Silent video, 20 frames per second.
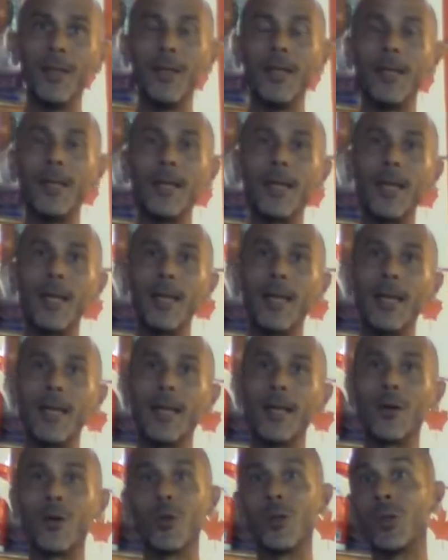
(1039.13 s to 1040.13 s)

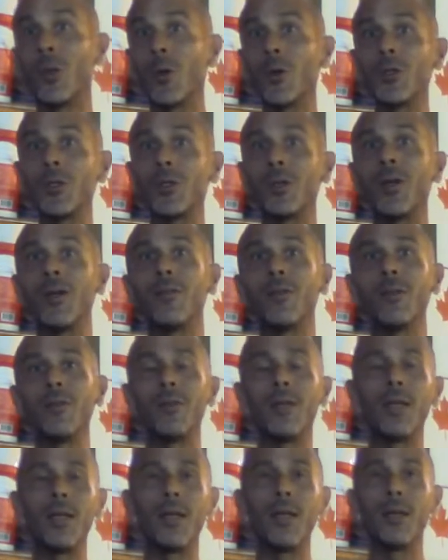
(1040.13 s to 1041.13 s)
or toaster oven,
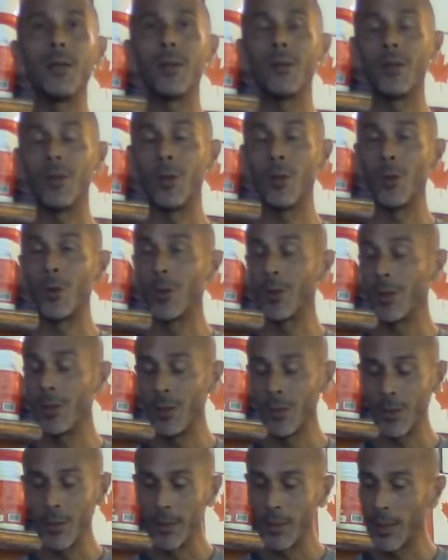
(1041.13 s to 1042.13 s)
or
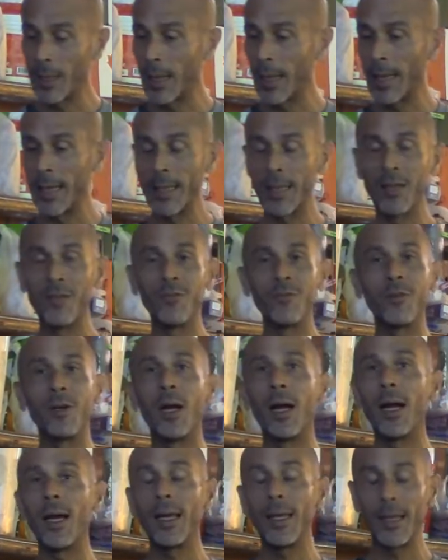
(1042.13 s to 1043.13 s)
you can lightly
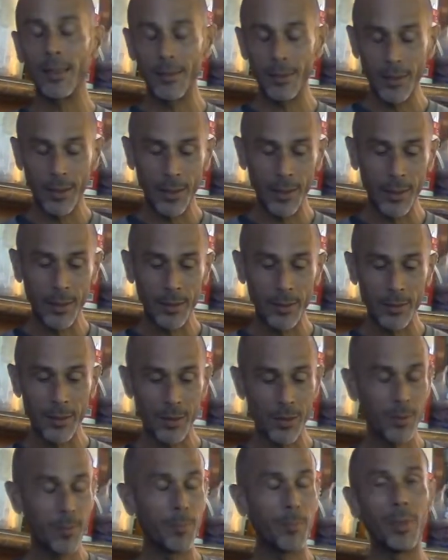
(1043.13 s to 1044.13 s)
fry it in
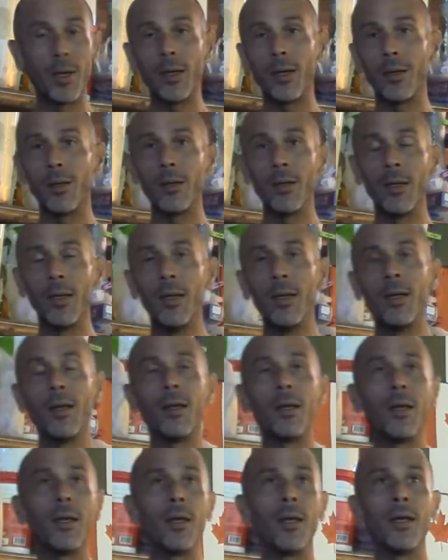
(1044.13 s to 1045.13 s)
some butter
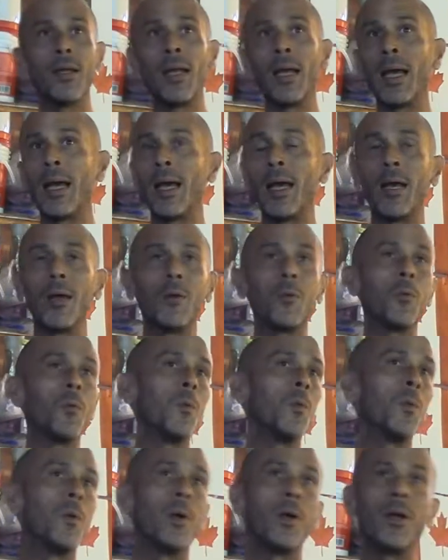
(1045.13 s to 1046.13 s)
and add
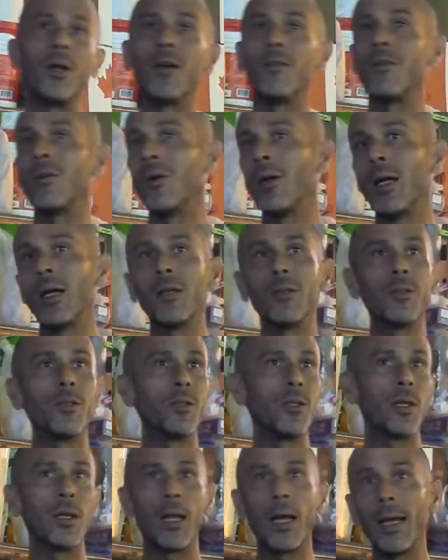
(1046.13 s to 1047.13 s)
whatever else
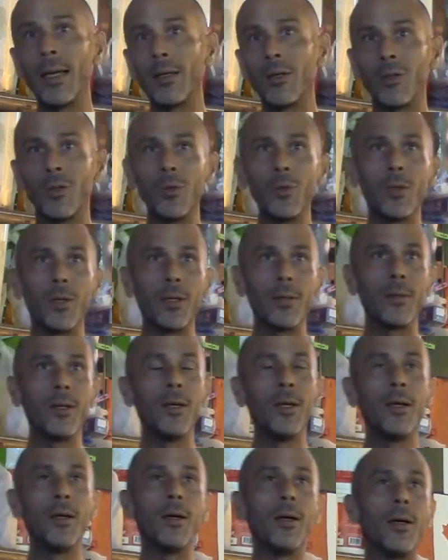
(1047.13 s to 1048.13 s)
you like to it.
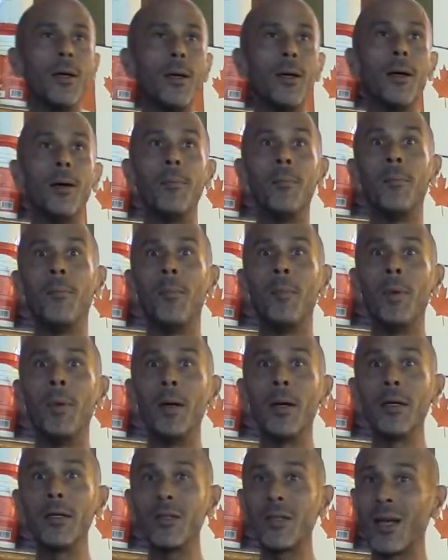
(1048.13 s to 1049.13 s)

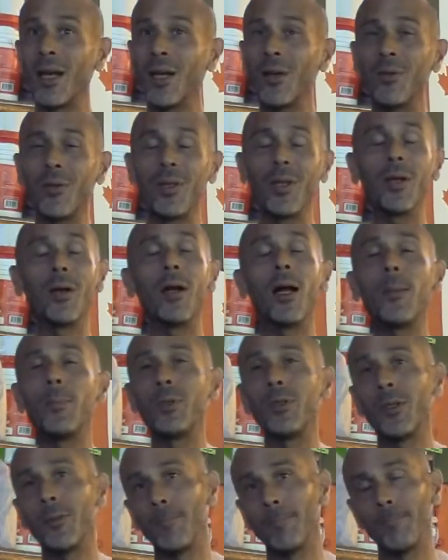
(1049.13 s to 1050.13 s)
Much healthier
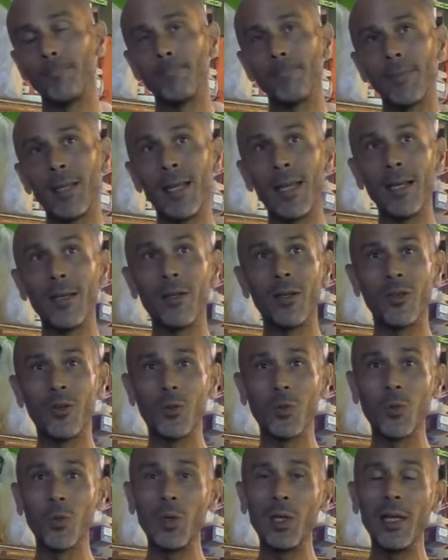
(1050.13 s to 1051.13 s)
option, and it's
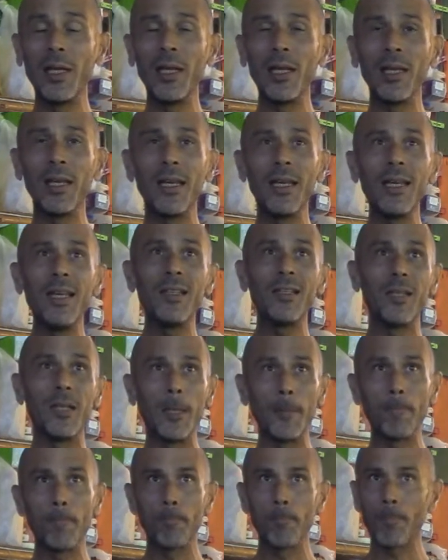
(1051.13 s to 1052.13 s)
really easy,
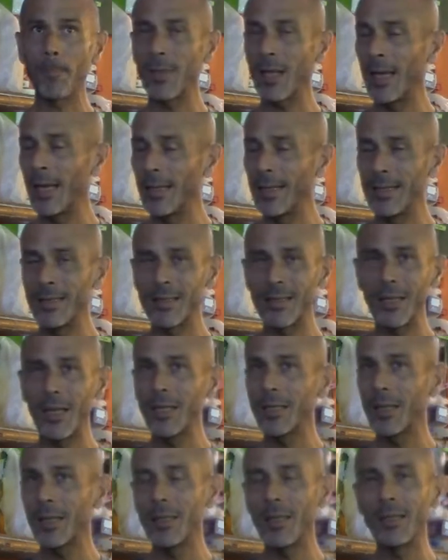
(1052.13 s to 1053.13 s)
and it's
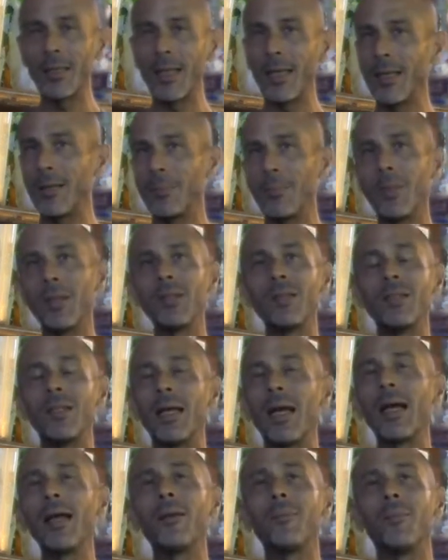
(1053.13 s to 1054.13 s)
not going to take much time.